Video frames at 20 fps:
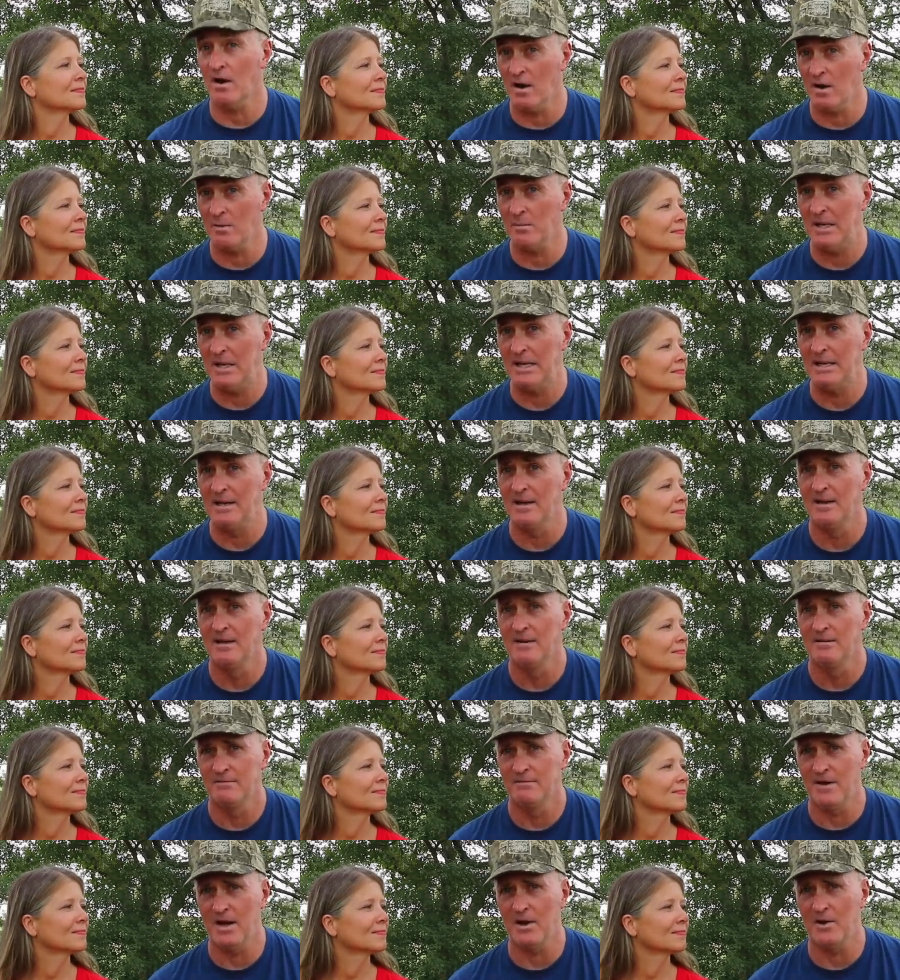Speaker 1: Army
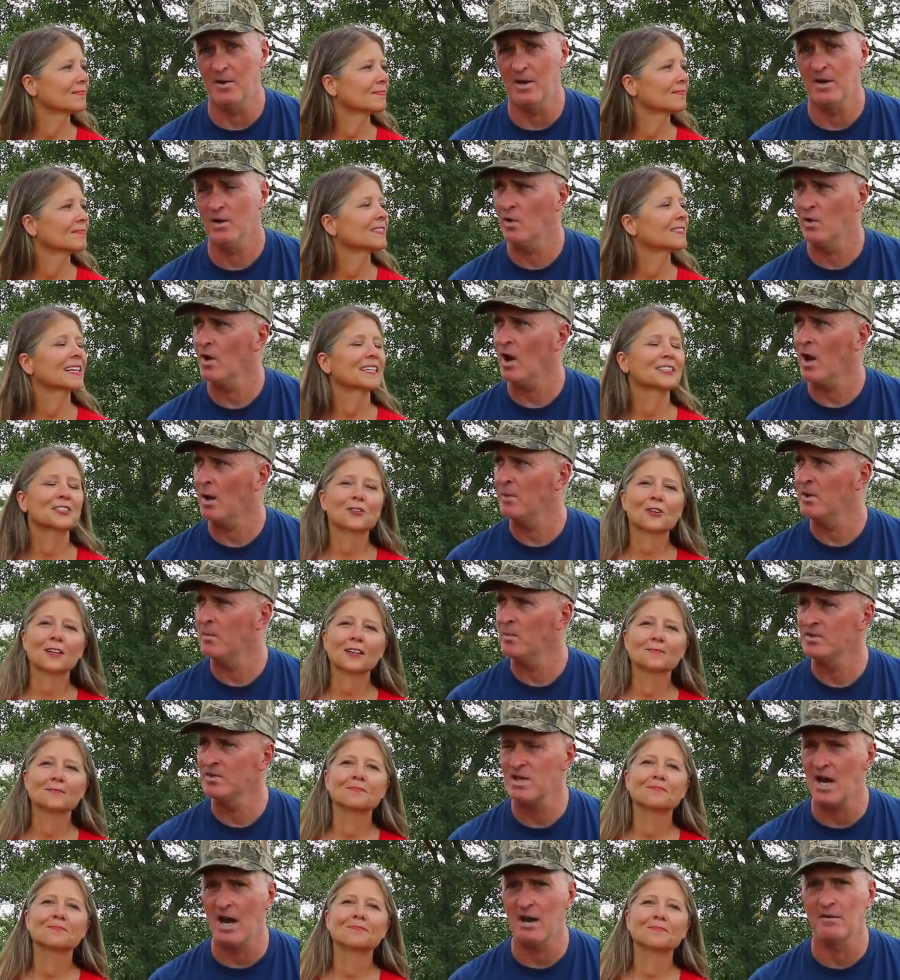veteran or an That's Army
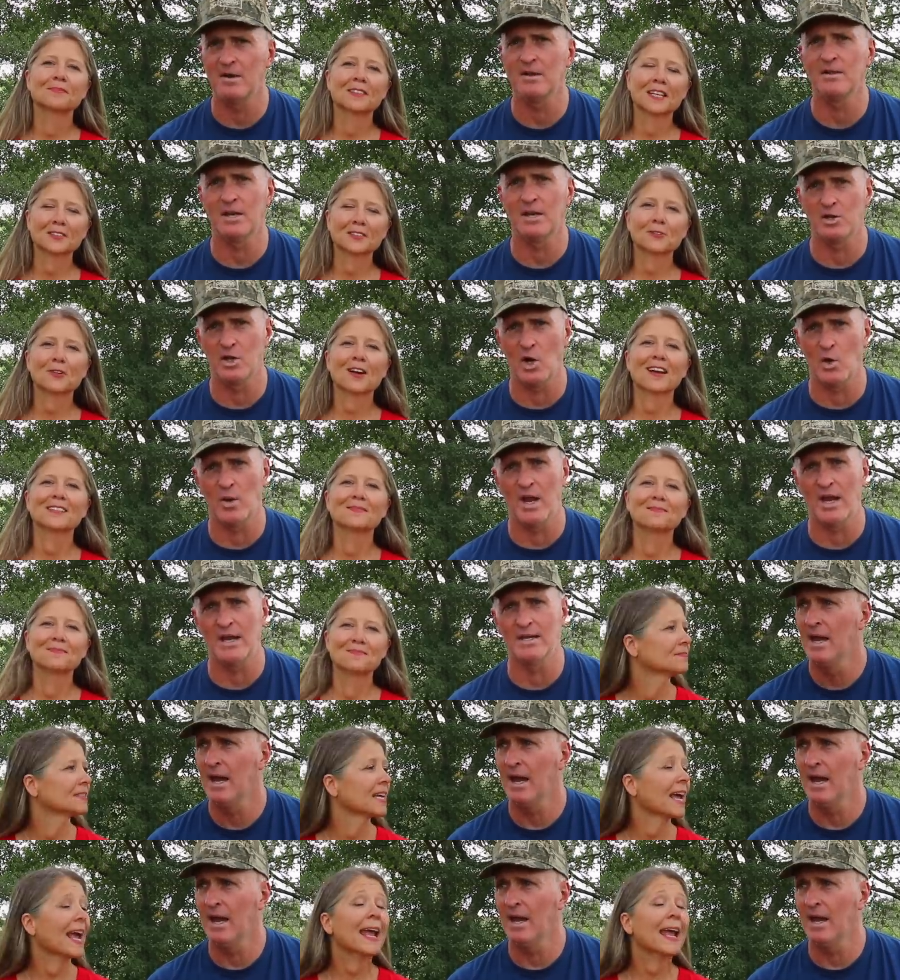right. retiree That's that
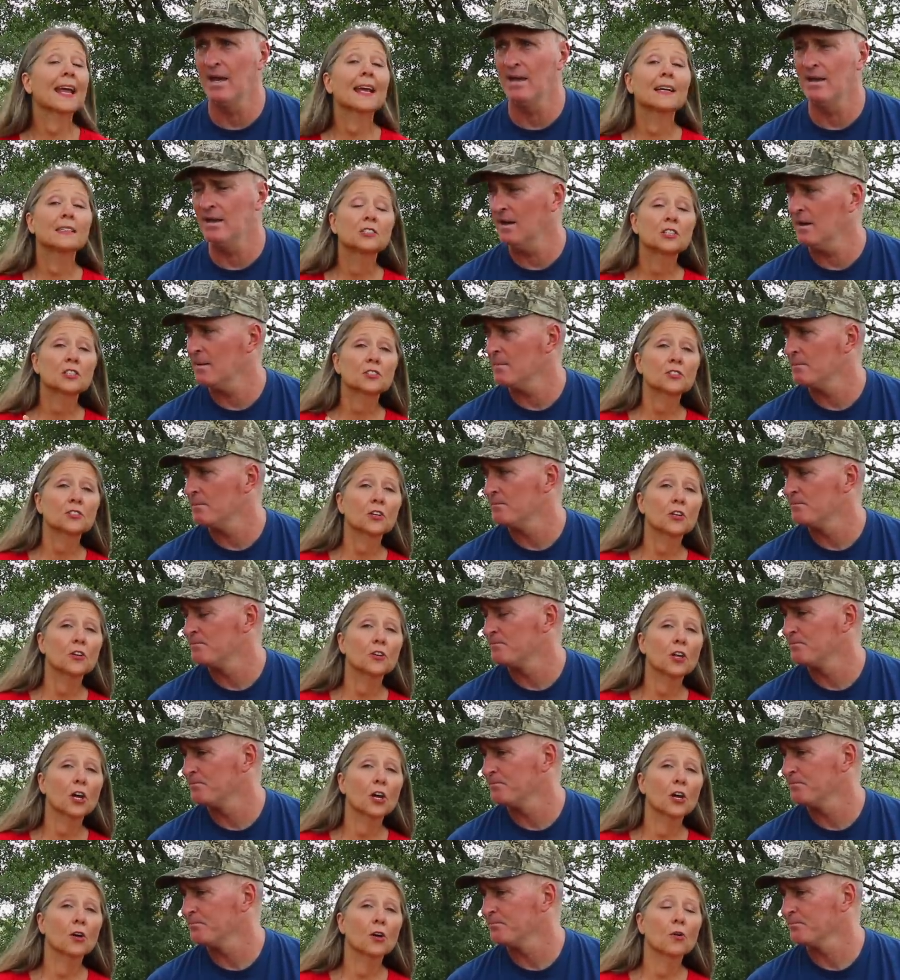donated. Right. And,
Speaker 2: and, just so
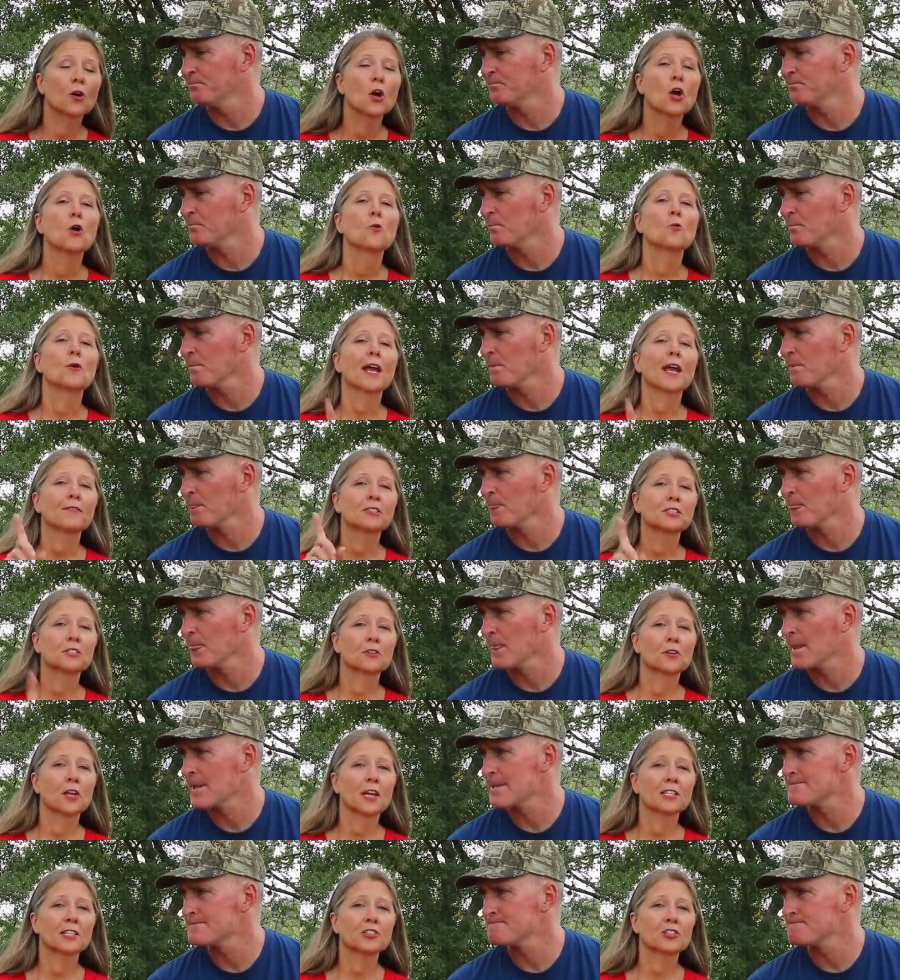you know, we have a
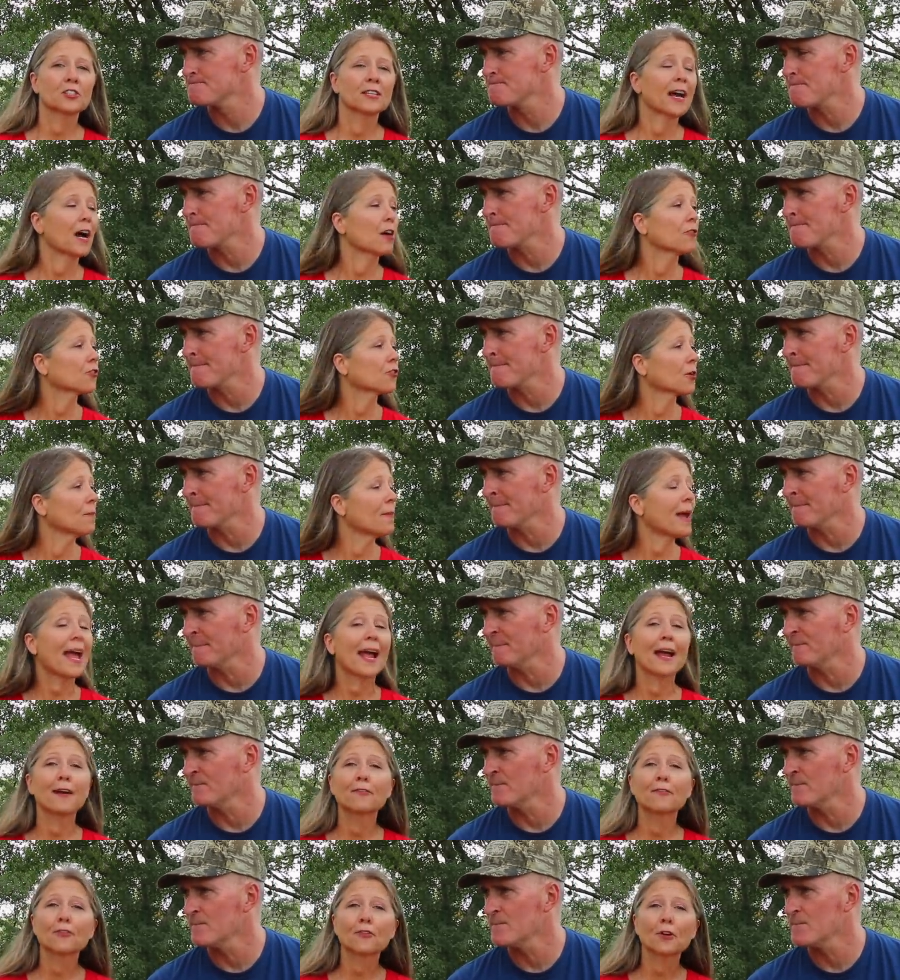donation now from
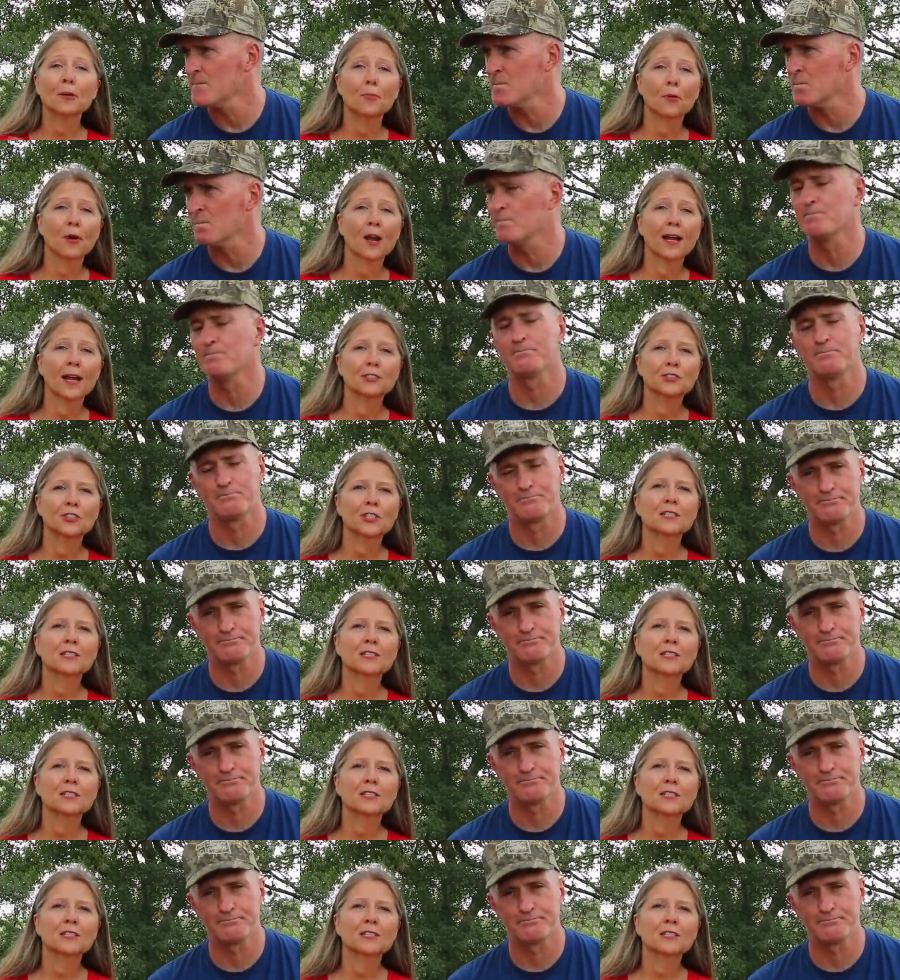every branch